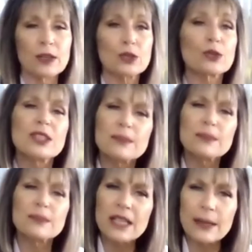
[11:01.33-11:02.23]
know, so
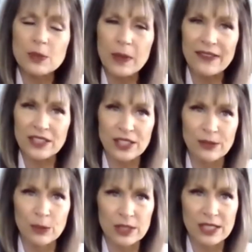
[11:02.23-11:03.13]
sometimes we have to do
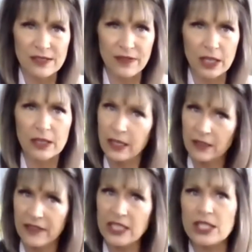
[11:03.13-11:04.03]
more severe
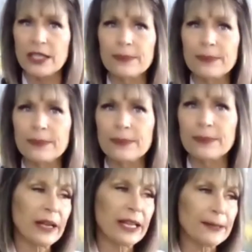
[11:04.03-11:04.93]
intervention,
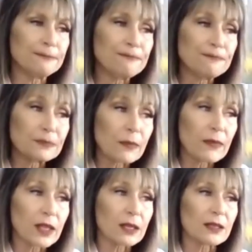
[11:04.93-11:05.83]
but
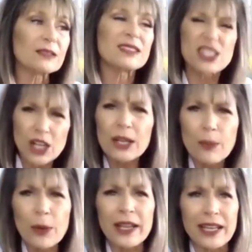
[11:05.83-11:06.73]
the
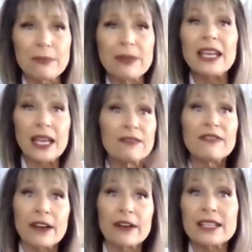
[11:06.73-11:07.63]
starting point can be in
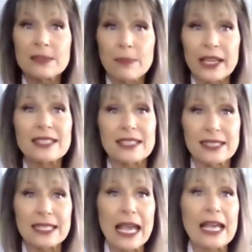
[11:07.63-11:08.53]
various
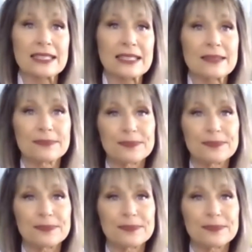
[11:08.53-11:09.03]
places. Yes.